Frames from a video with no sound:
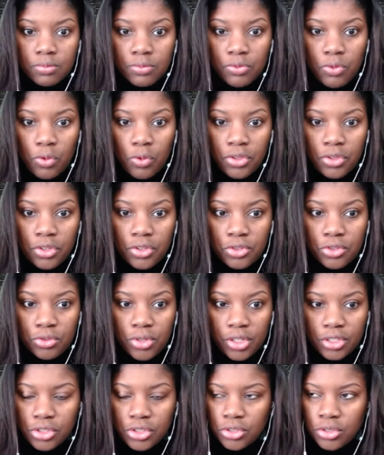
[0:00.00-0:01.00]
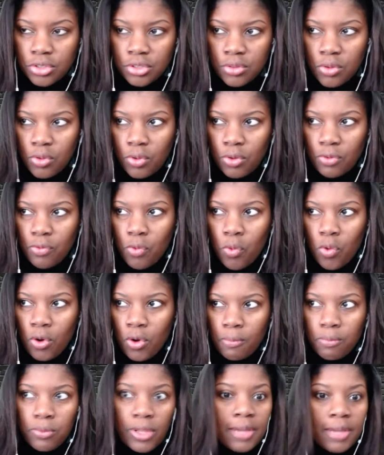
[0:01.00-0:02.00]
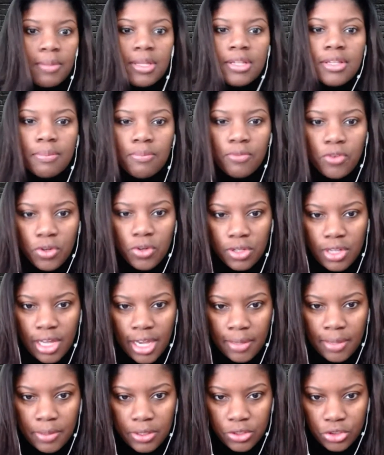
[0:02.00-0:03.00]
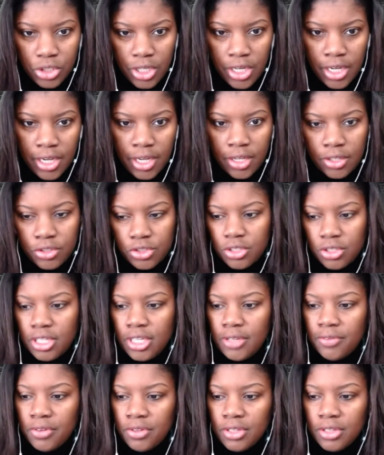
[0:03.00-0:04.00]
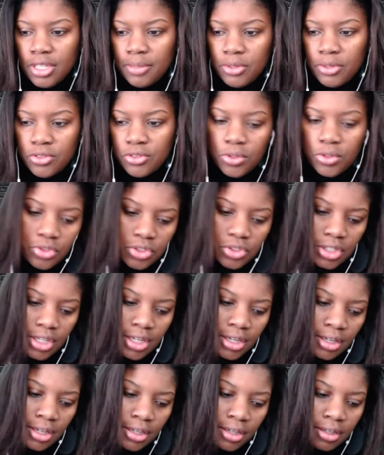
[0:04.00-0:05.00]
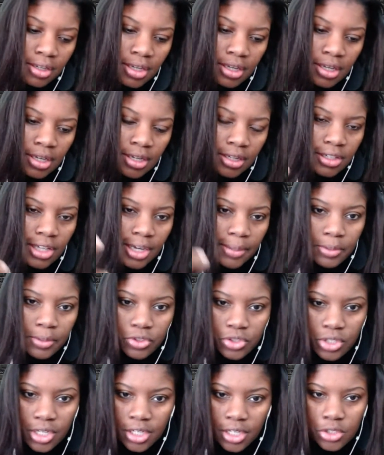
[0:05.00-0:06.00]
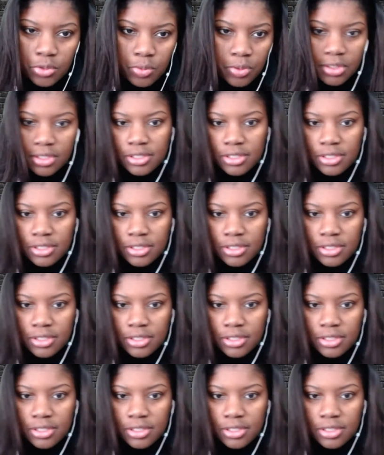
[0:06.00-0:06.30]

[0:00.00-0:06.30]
for the destruction or for blaming them for climate change, and even them associating climate change with the